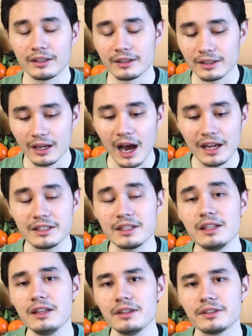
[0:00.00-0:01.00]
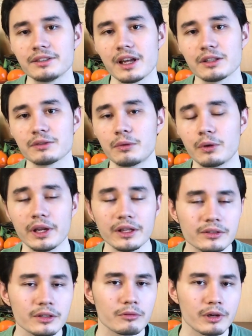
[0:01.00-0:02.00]
And IDE stands for
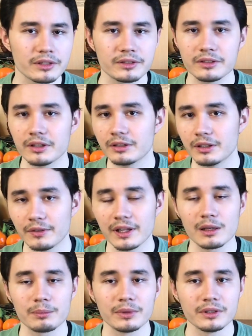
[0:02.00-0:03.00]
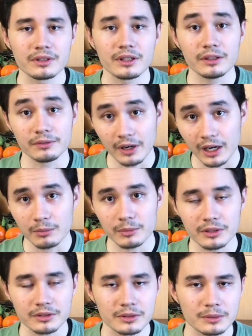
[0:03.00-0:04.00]
Integrated Development
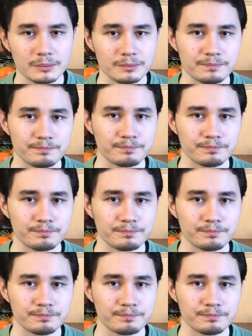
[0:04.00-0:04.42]
Environment.